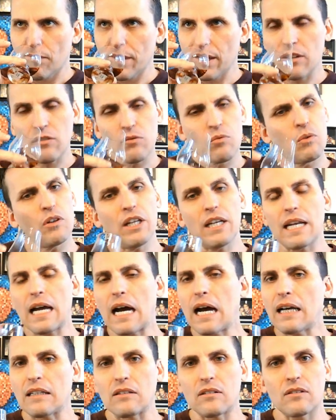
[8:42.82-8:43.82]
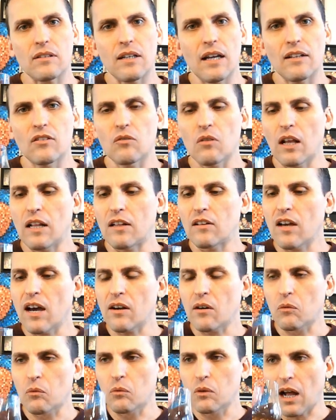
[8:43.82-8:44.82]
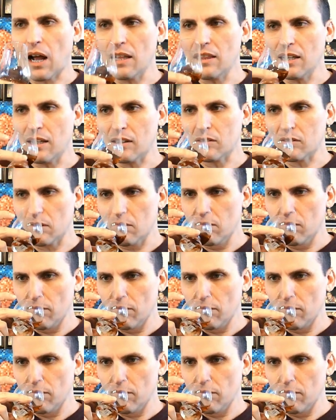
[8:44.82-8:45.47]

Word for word: It's really nice. It's got a, I think it's,